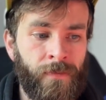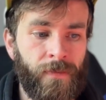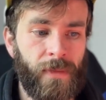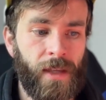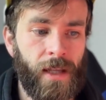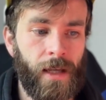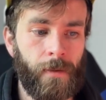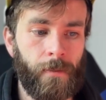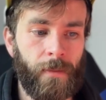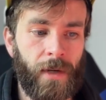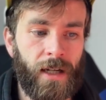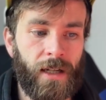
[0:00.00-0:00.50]

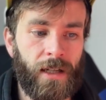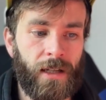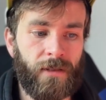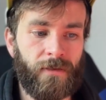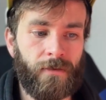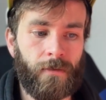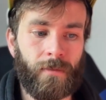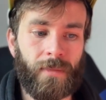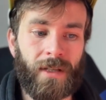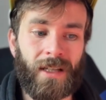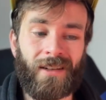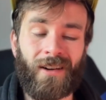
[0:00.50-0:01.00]
It might
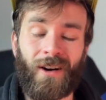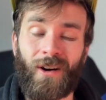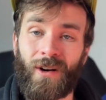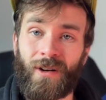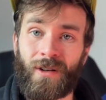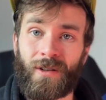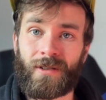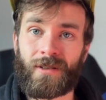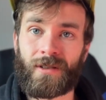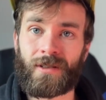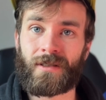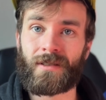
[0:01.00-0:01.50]
even be
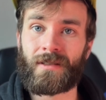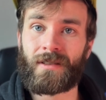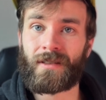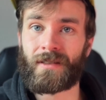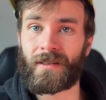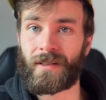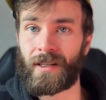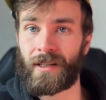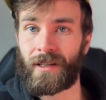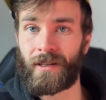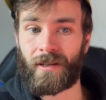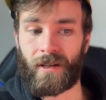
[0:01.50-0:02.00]
harder
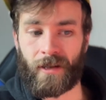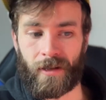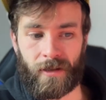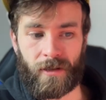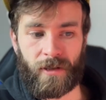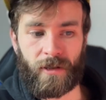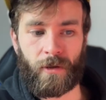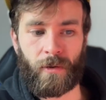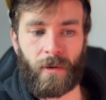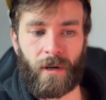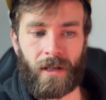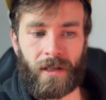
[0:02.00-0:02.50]
than your
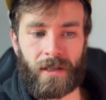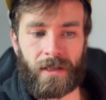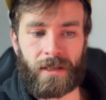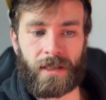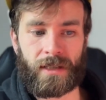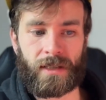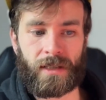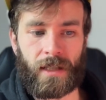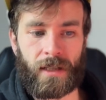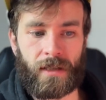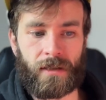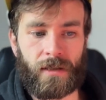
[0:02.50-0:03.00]
other quality
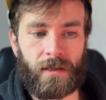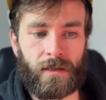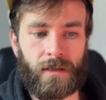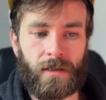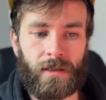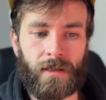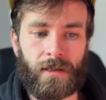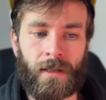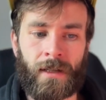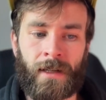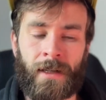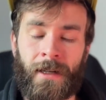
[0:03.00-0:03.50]
sessions.